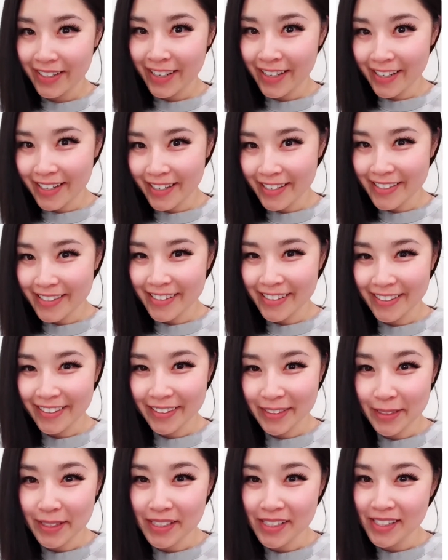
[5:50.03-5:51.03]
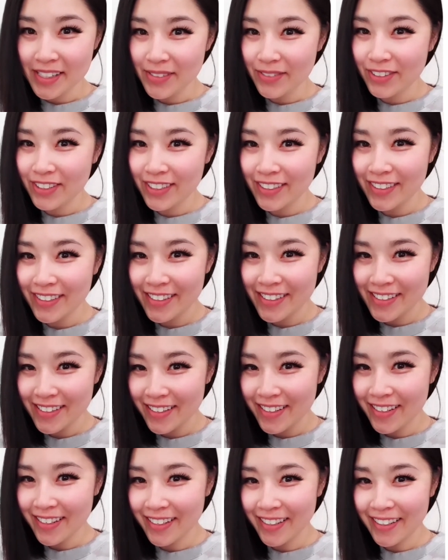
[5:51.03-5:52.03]
Okay, so this is what it looks
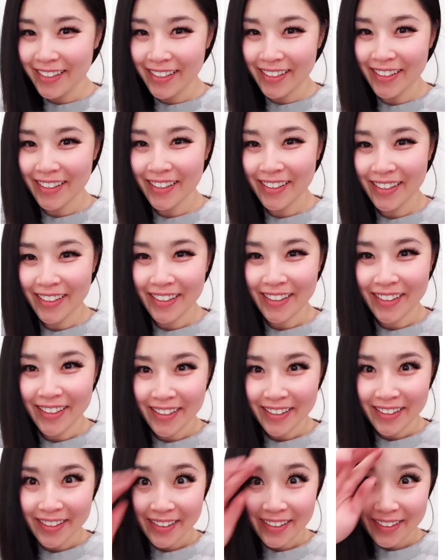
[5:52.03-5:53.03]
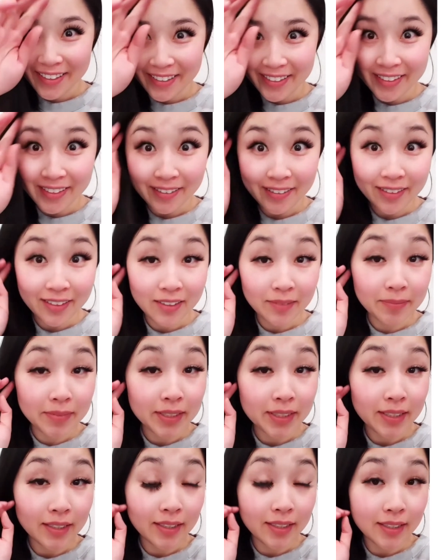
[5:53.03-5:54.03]
like. Now I'm
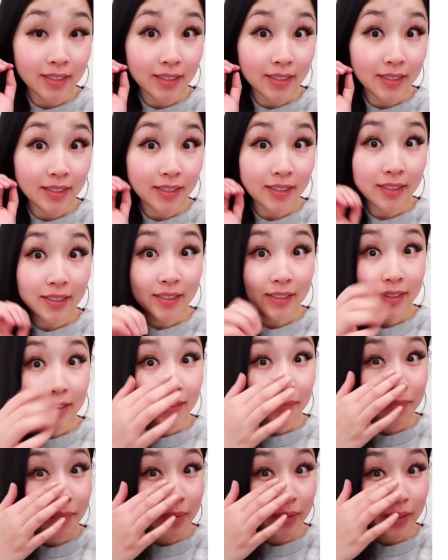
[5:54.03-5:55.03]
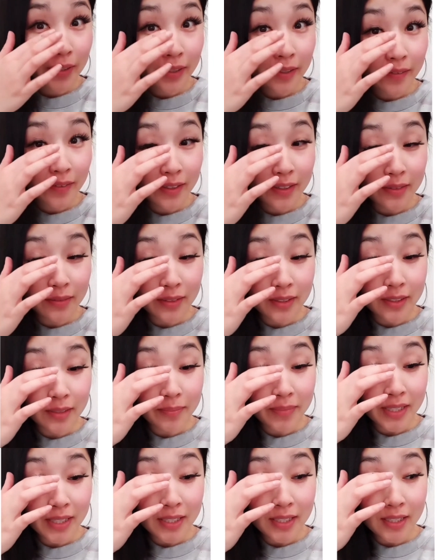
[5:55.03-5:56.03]
done. I believe this one is
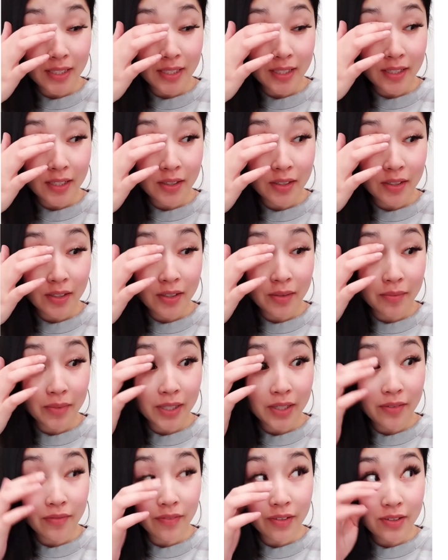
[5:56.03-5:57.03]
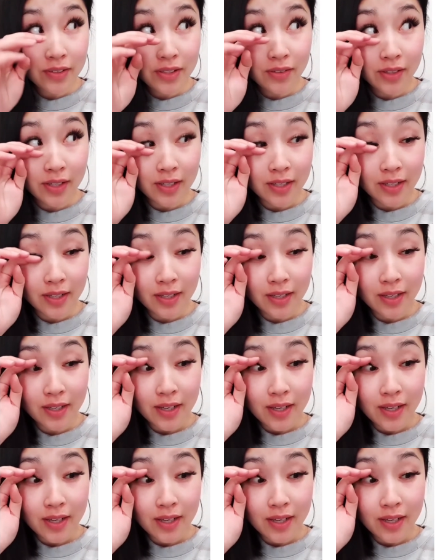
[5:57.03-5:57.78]
messed up, but it feels okay.